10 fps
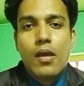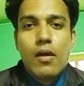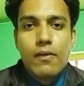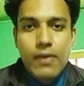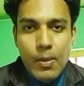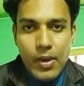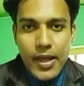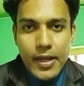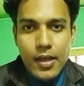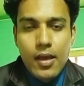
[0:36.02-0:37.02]

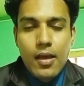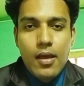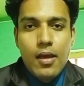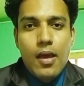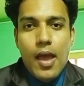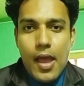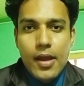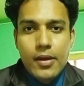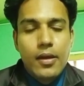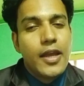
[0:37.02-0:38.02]
fumbling
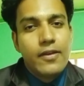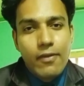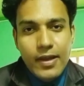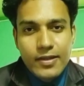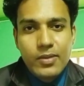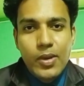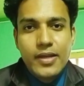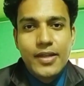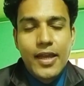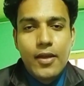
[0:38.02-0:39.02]
and
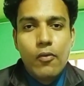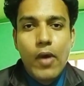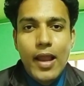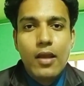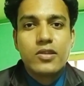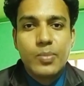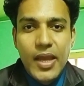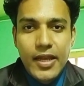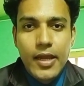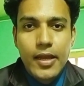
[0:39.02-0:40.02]
inflexibility while
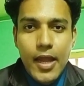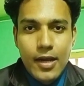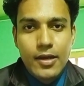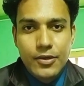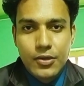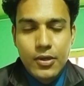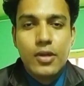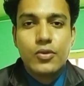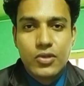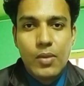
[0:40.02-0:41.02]
speaking English to
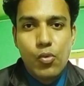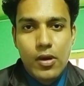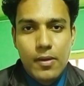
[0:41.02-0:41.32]
someone.